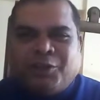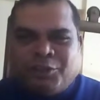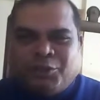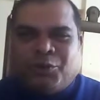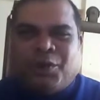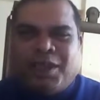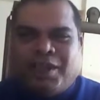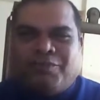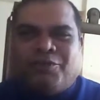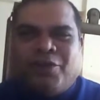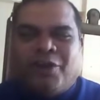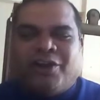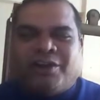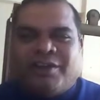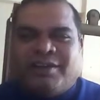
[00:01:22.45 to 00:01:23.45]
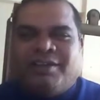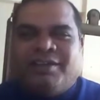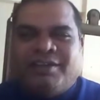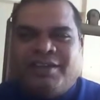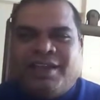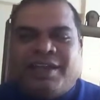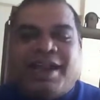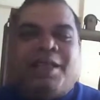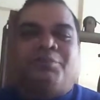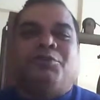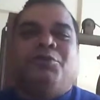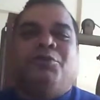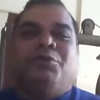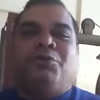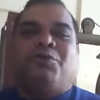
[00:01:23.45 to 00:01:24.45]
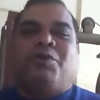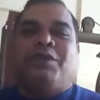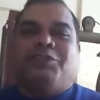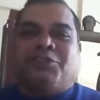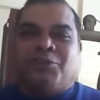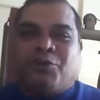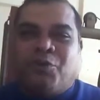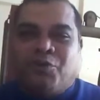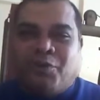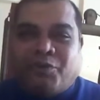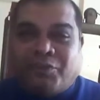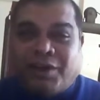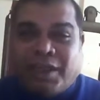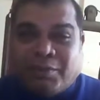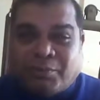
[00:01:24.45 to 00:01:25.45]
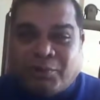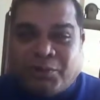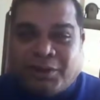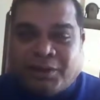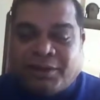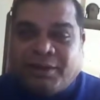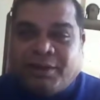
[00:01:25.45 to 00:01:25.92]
Today I've got an absolute treasure trove of a library.